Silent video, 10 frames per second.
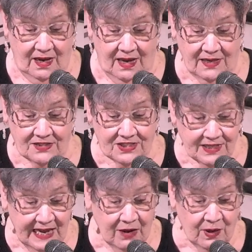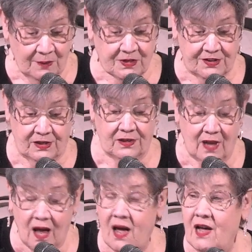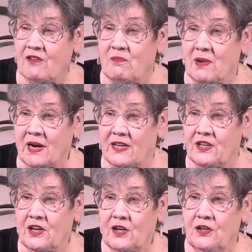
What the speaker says: and it's now up to the law of mind